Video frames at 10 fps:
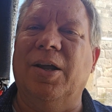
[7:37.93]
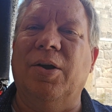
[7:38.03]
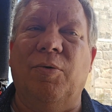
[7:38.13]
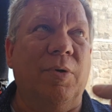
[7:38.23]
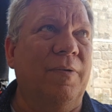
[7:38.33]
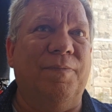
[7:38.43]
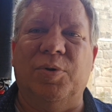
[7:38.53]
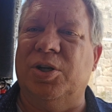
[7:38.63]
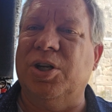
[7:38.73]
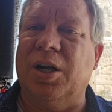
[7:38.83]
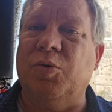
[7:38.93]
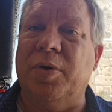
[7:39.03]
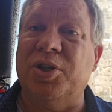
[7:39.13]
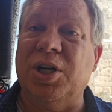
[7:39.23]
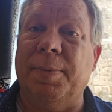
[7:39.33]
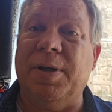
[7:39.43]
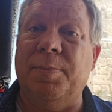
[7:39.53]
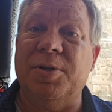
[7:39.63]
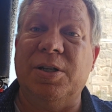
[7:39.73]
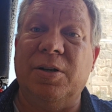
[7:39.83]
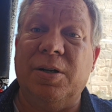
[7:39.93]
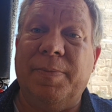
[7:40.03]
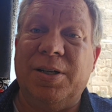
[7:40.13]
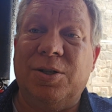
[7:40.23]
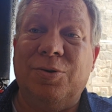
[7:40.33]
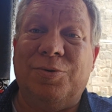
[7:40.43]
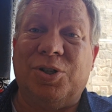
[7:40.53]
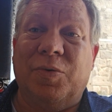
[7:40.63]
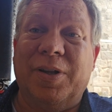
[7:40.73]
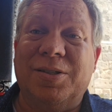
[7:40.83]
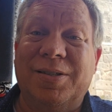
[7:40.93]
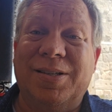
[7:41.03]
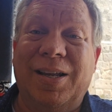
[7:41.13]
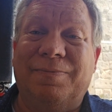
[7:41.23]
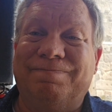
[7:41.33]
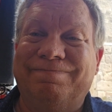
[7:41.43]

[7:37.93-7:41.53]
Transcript: we're going to talk to one of the shopkeepers here in a bit too, showing us the sun.